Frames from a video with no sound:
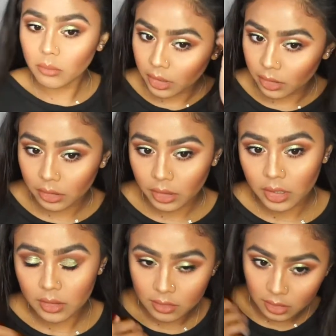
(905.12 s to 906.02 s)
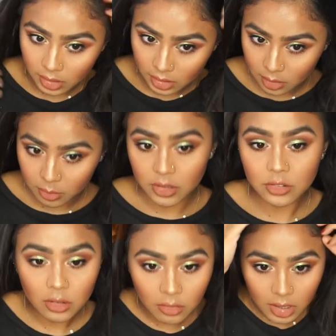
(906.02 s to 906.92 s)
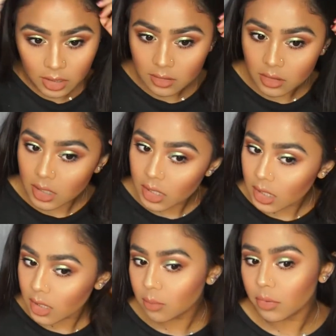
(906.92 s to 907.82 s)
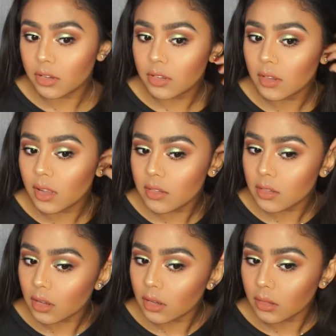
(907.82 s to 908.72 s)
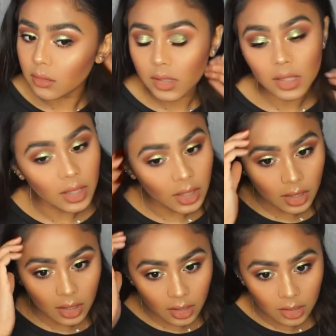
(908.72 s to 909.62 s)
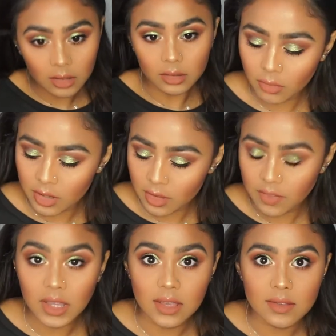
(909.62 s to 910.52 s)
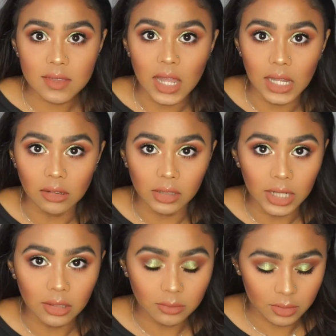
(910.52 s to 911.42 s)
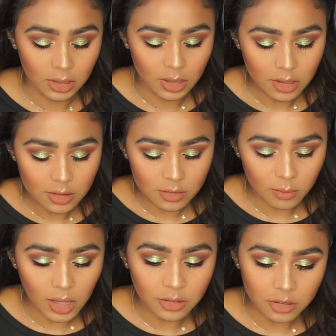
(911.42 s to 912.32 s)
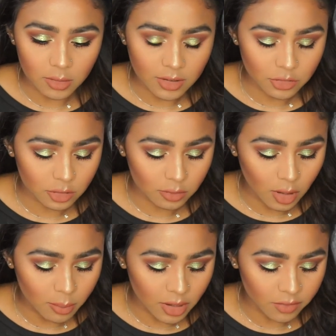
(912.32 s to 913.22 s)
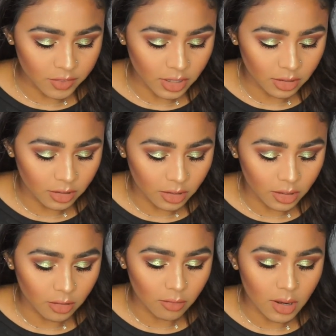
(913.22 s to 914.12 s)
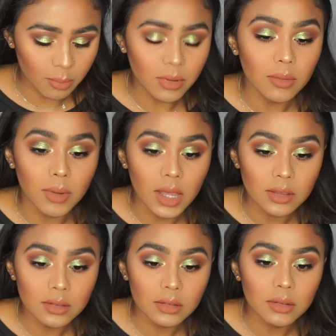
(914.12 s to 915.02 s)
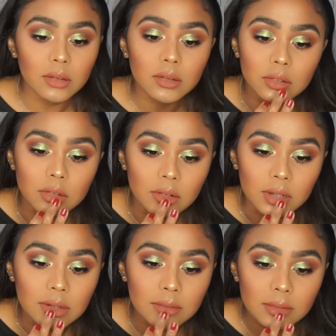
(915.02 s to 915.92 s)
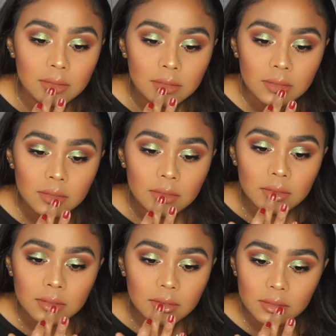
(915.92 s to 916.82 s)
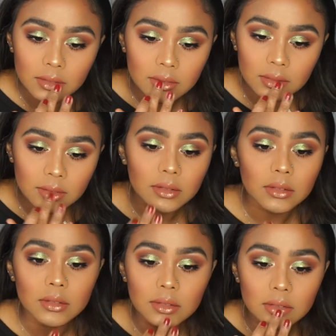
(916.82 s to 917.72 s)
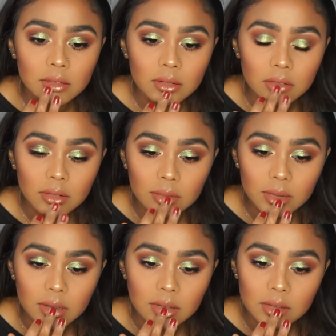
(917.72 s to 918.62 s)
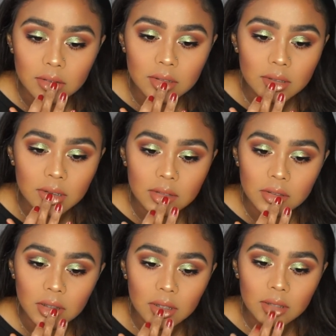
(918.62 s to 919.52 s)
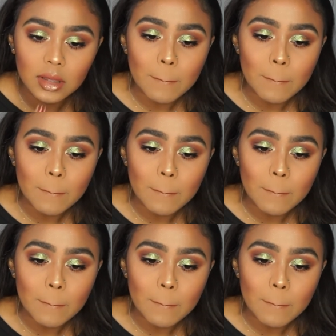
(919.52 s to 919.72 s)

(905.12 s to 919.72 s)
Hair is looking a bit crazy, but that's okay. Right, so I think it's set a little now. So what I'll do is just on my finger grab Wet Dream and just literally rub that into the centre